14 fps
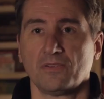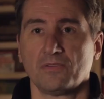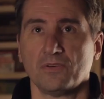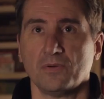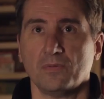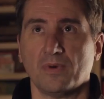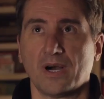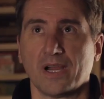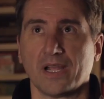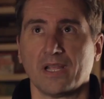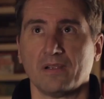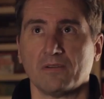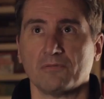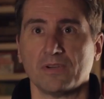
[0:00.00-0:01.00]
through
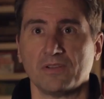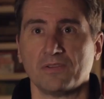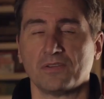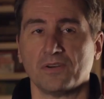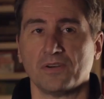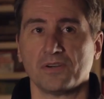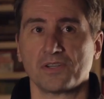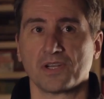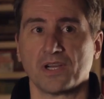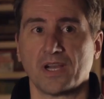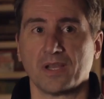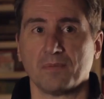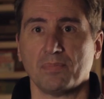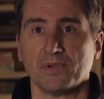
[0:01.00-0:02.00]
my research,
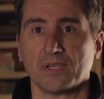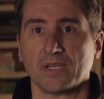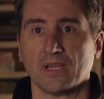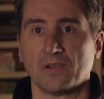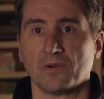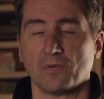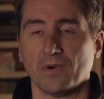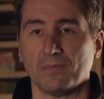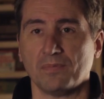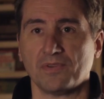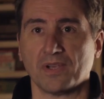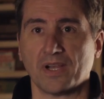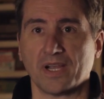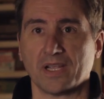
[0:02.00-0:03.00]
I put together a
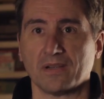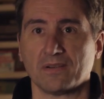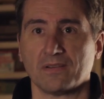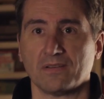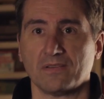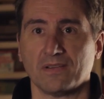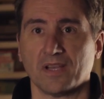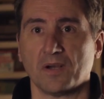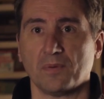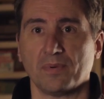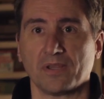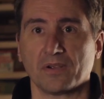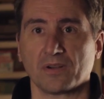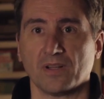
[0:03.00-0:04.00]
website to help
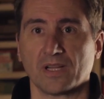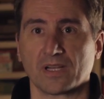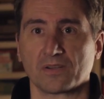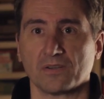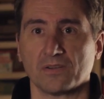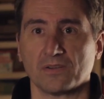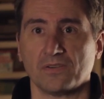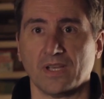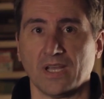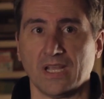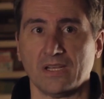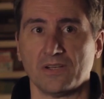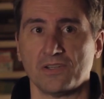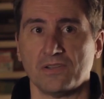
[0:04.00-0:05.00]
other collectors
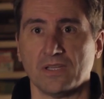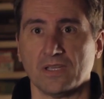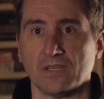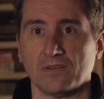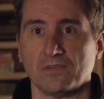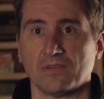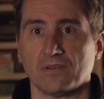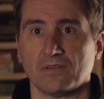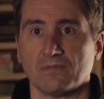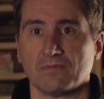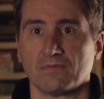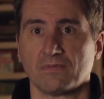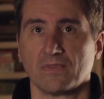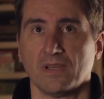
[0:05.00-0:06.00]
age these and
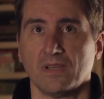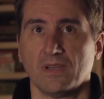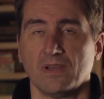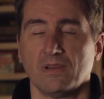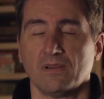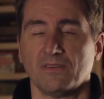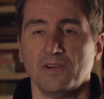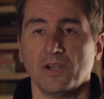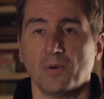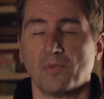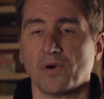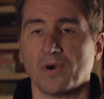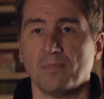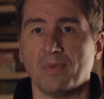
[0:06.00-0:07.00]
know more